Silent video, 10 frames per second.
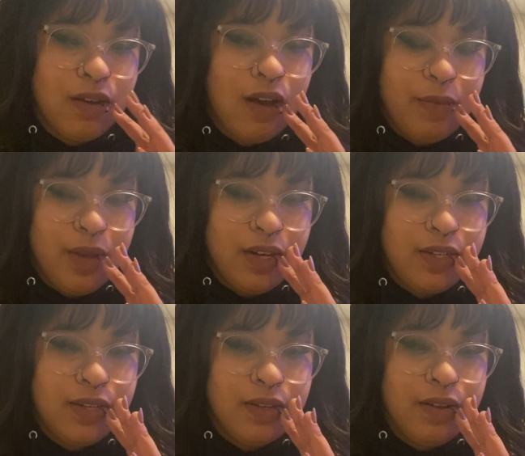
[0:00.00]
a
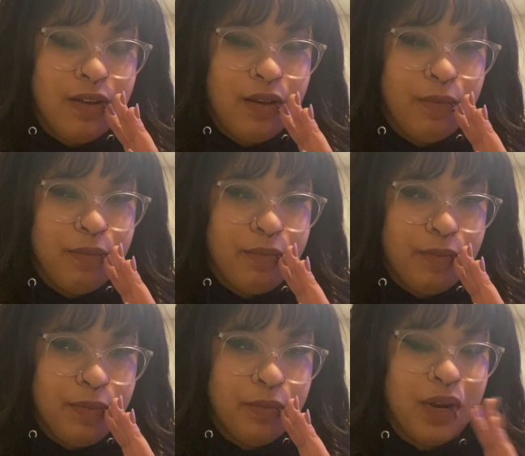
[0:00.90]
comment
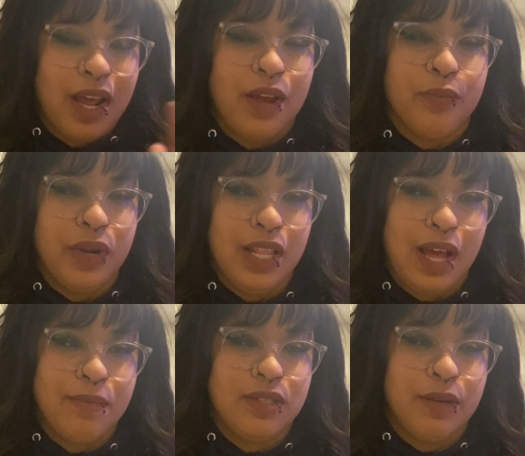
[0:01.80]
when I had
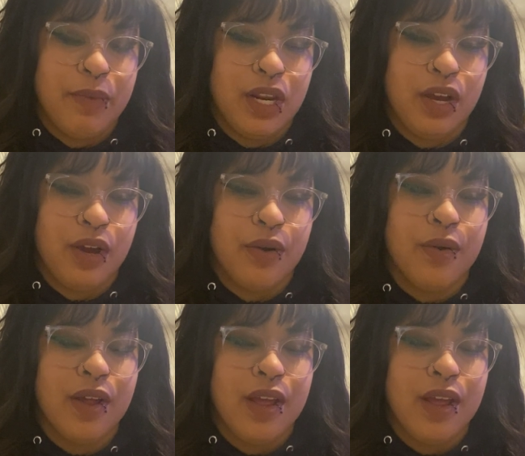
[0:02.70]
relapsed a bit ago,